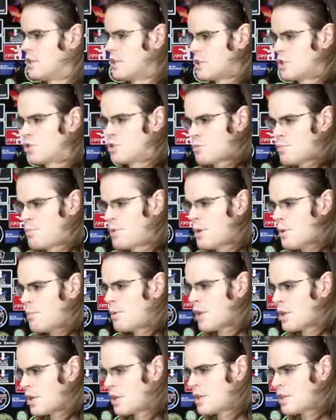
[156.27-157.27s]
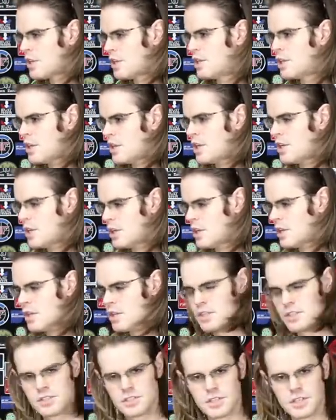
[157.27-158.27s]
spinability
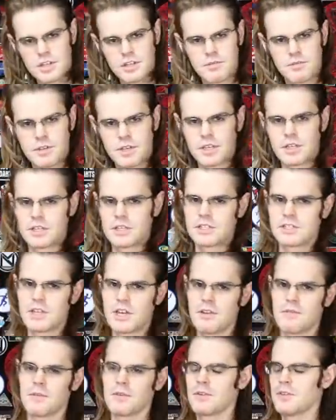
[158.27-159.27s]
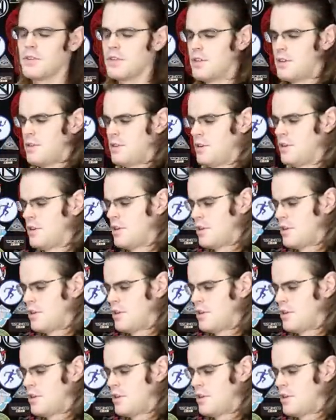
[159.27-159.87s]
significantly safer than